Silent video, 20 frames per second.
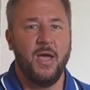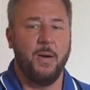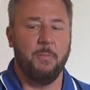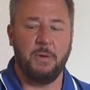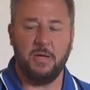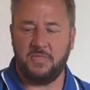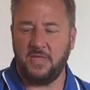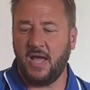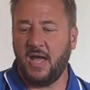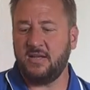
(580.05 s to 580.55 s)

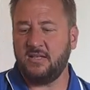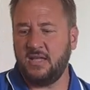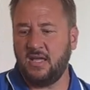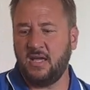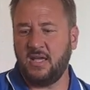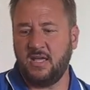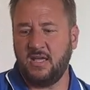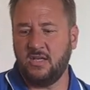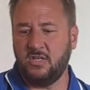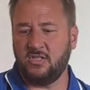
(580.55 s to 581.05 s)
But the
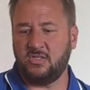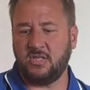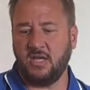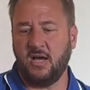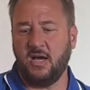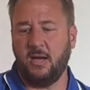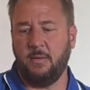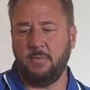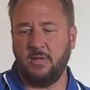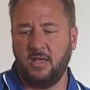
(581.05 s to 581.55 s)
idea is
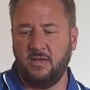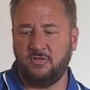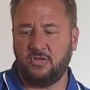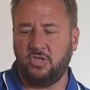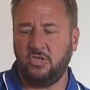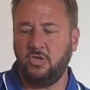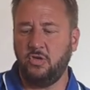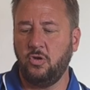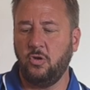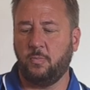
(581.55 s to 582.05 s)

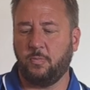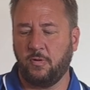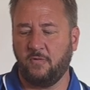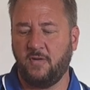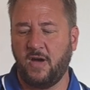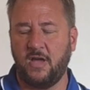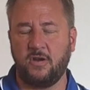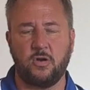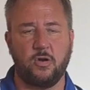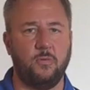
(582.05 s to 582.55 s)
if you
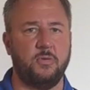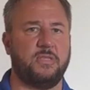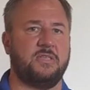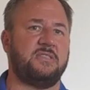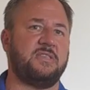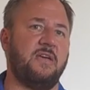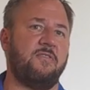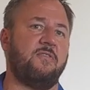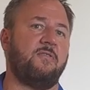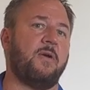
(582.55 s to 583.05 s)
provide her with a
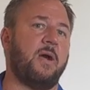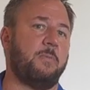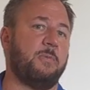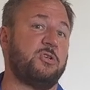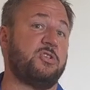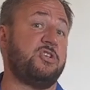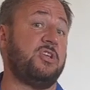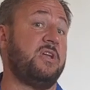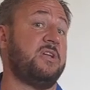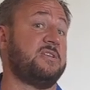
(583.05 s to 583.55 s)
safe
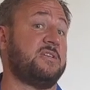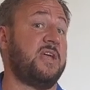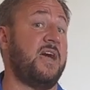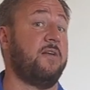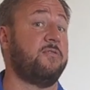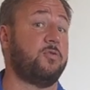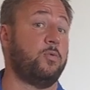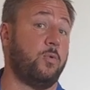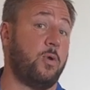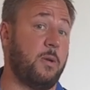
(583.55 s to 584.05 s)
environment, she doesn't
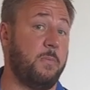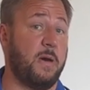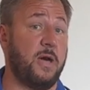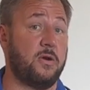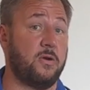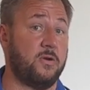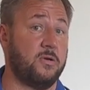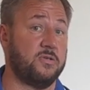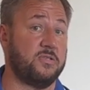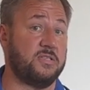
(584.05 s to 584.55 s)
have to worry about
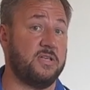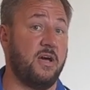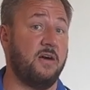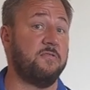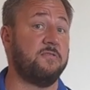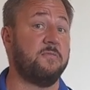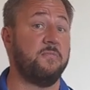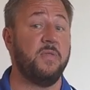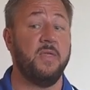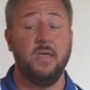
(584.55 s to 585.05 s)
it
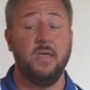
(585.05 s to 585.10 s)
herself.